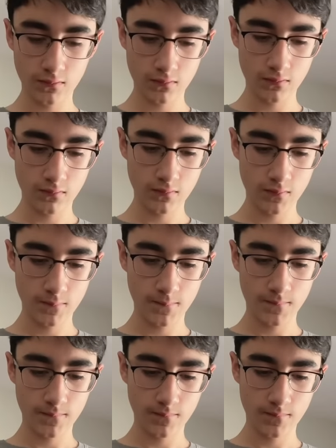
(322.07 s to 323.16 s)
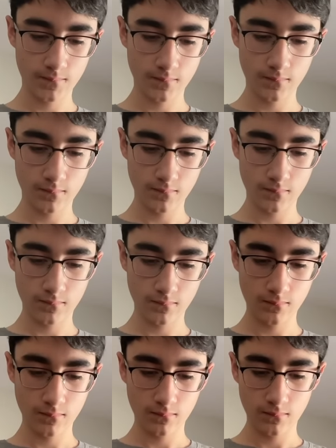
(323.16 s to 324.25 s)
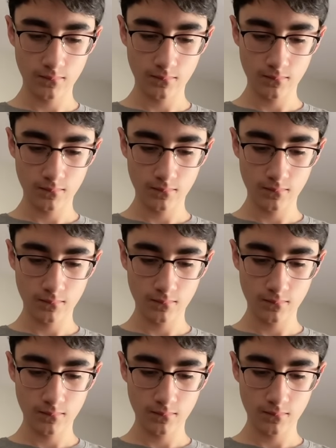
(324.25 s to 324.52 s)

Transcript: (silence)